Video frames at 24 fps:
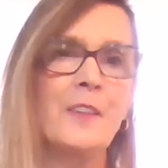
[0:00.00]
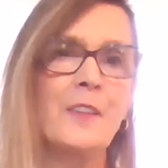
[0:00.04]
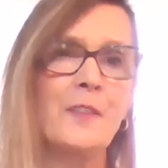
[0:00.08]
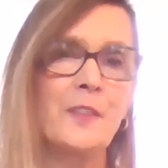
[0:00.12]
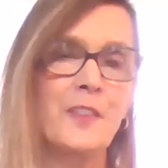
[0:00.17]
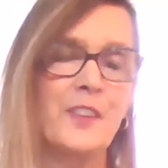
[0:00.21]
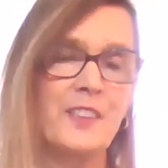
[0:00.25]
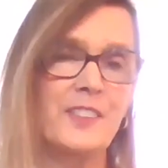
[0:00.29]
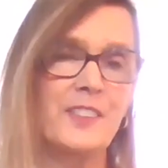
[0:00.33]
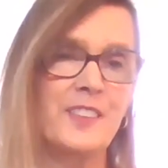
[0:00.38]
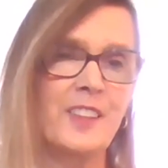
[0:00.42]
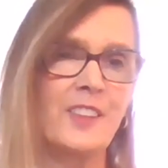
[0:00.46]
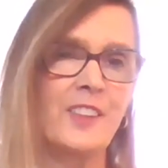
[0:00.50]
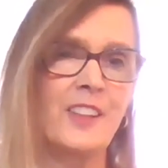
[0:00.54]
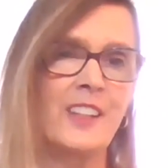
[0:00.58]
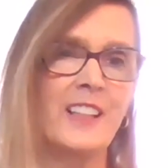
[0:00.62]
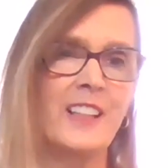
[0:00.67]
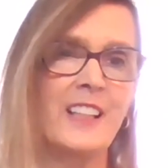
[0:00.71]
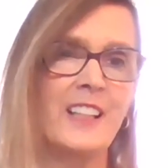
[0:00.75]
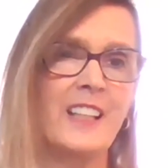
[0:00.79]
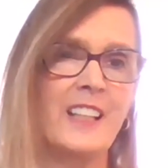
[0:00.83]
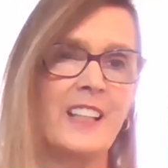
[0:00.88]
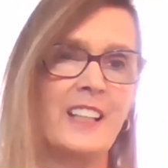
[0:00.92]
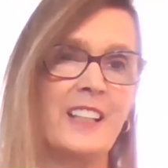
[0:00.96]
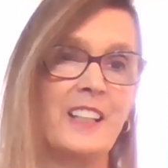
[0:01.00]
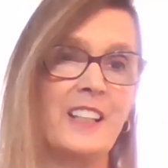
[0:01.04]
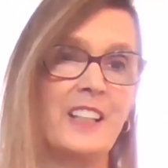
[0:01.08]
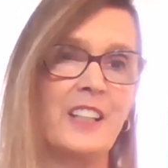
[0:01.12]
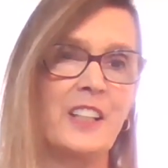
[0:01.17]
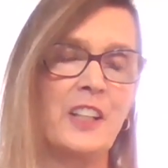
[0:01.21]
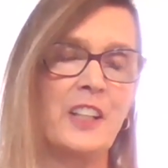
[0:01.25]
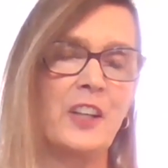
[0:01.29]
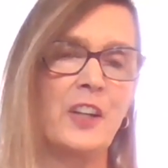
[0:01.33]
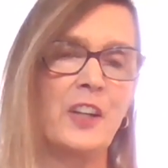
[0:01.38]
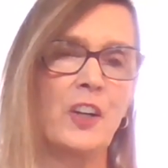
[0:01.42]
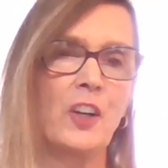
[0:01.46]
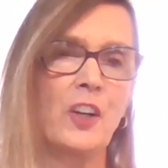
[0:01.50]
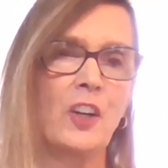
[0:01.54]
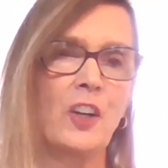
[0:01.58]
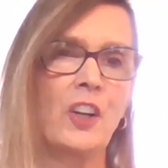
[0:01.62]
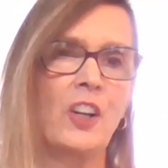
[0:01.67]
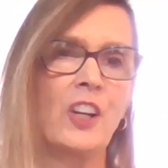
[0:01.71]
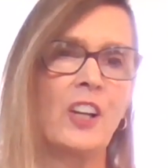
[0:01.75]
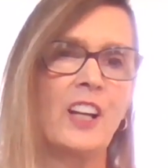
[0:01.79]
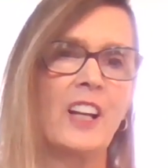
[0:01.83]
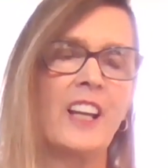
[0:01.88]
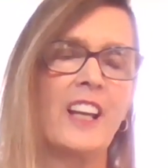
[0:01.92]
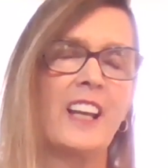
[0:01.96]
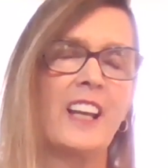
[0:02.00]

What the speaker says: facility in a year.